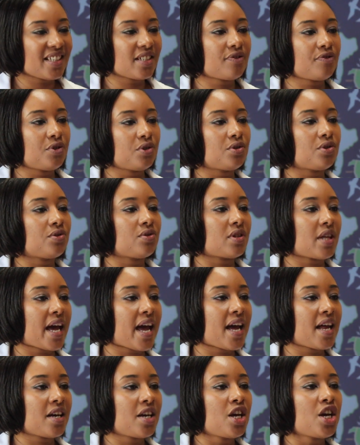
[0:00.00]
If you do
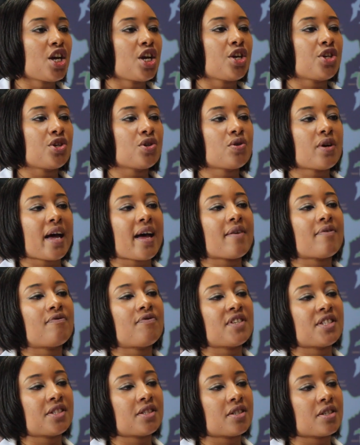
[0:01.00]
that, you'll
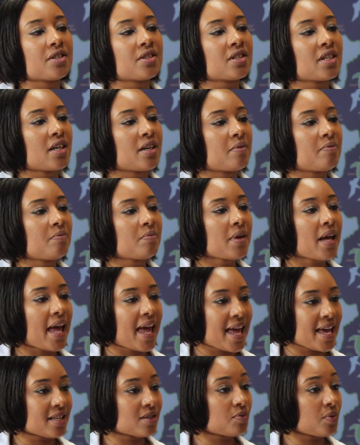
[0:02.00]
have visitors come
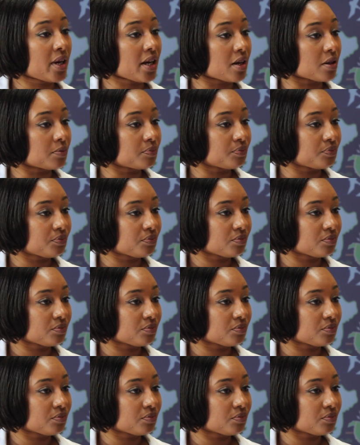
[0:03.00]
as well.